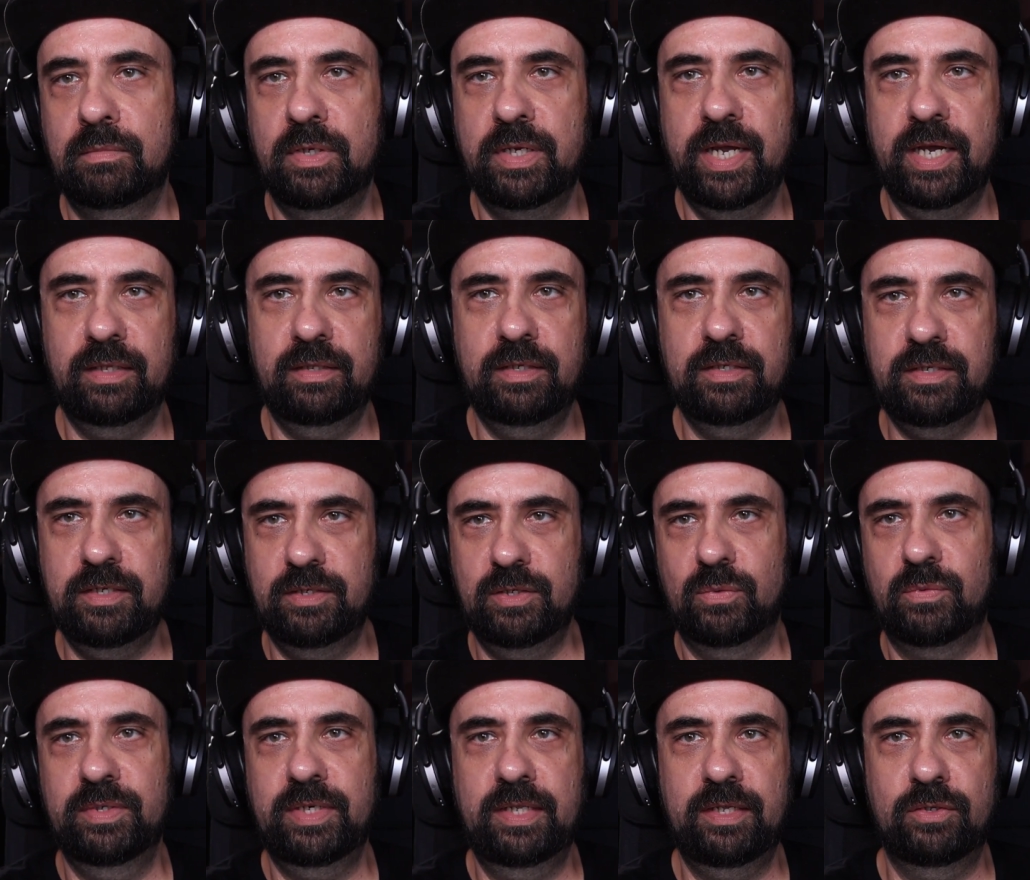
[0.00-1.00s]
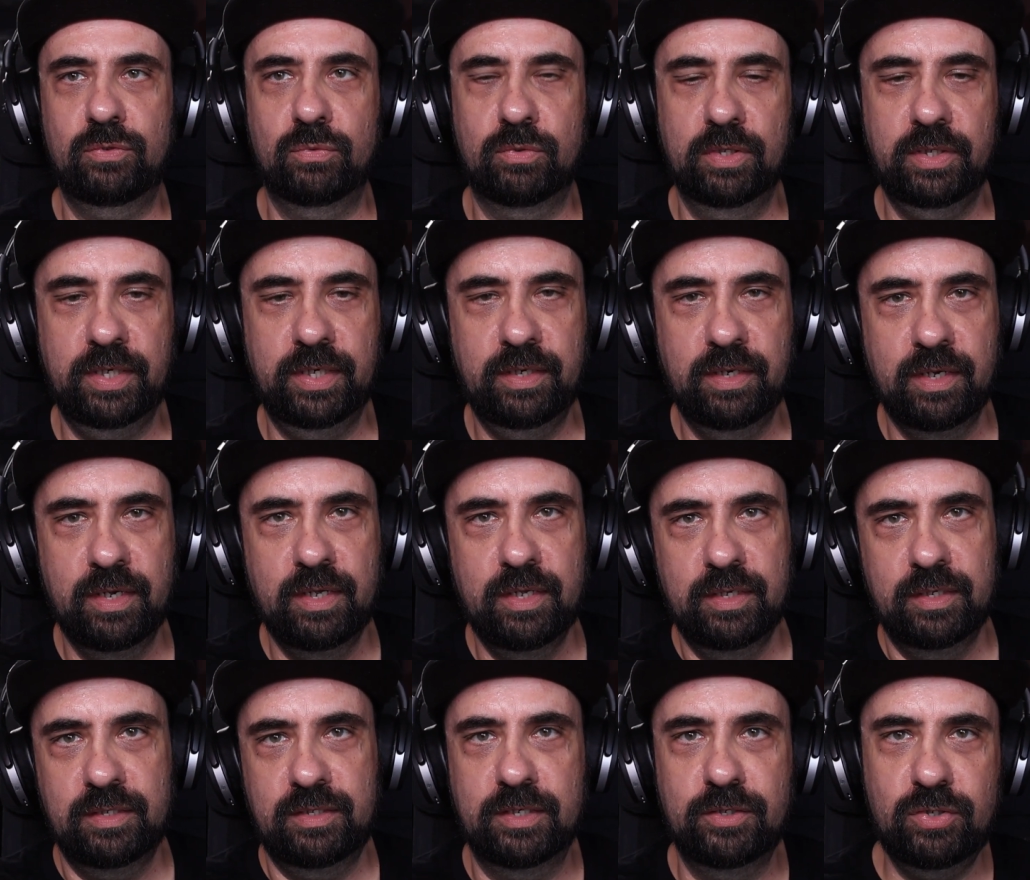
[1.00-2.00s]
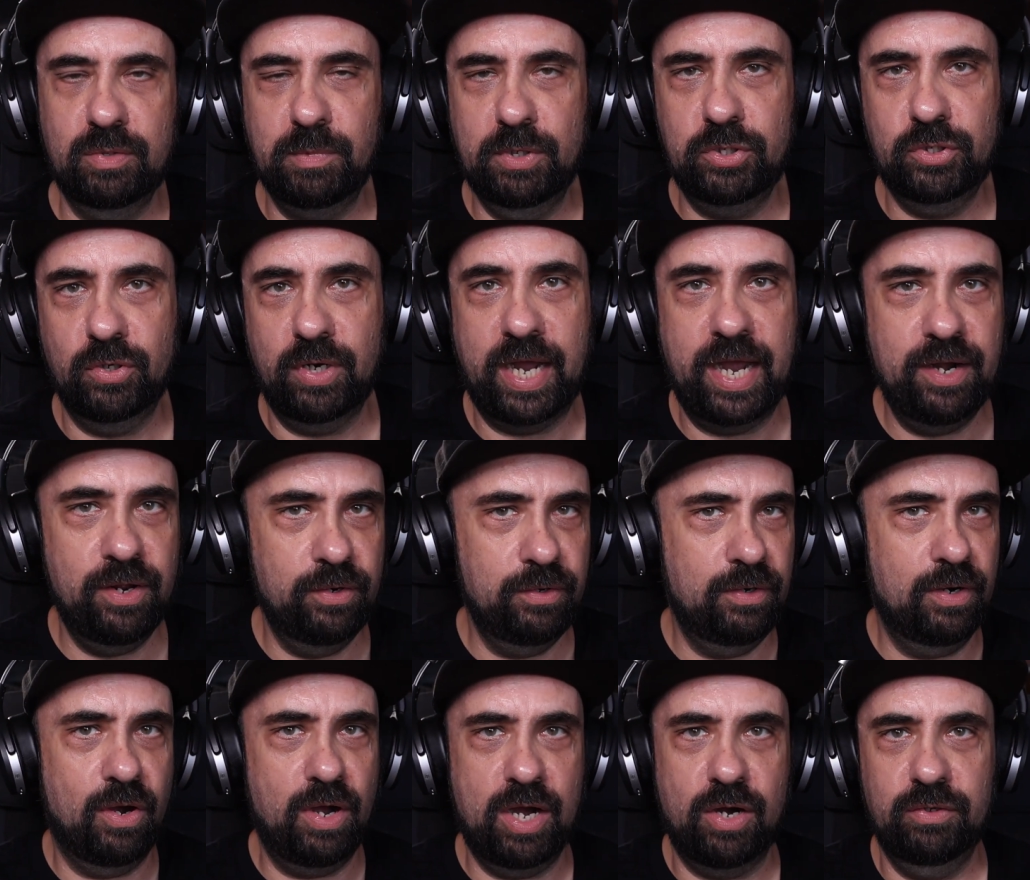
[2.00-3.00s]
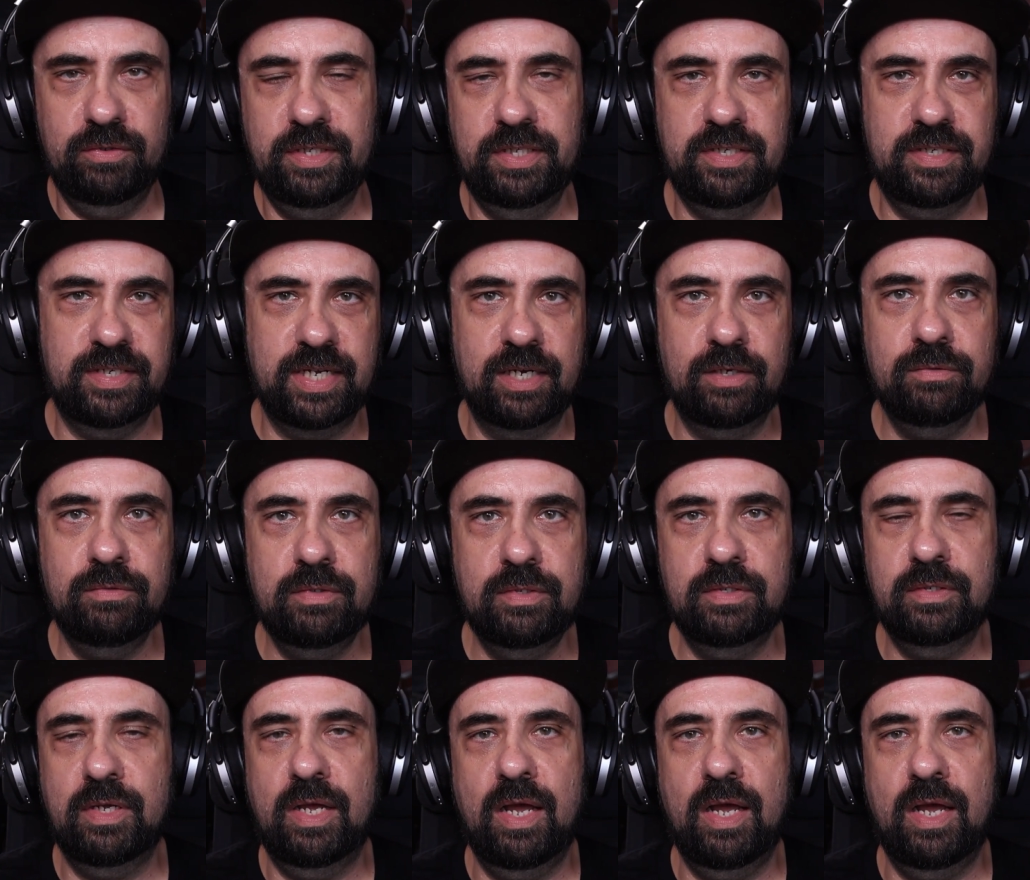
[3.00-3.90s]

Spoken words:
Yeah, this is the one that is working. Just to make sure. I don't know how this sounds.